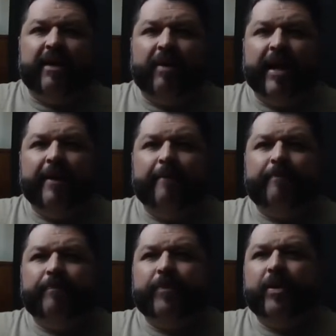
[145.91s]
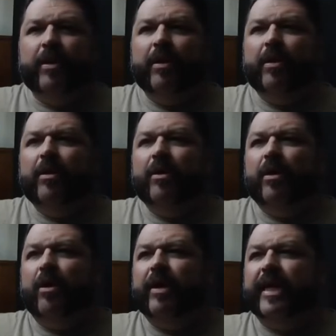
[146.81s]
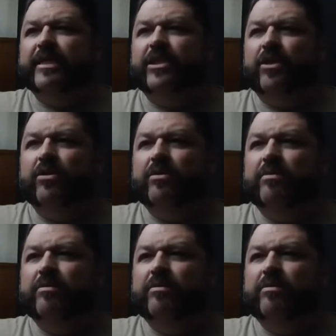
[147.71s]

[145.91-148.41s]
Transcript: right? Okay, so